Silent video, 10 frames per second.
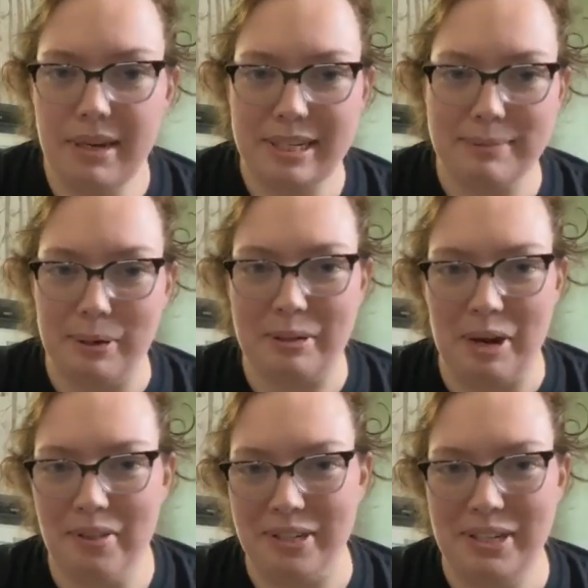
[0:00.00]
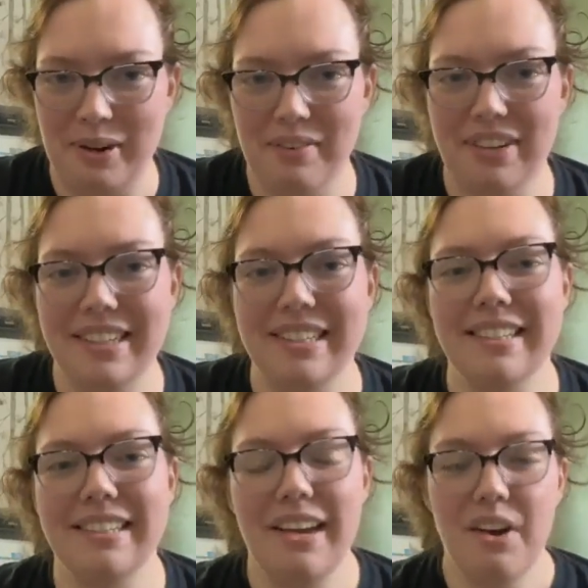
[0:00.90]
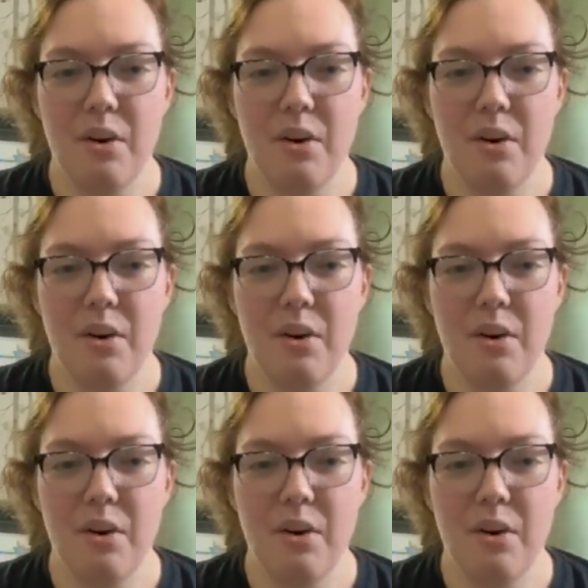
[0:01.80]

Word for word: Because most authors don't even realize this.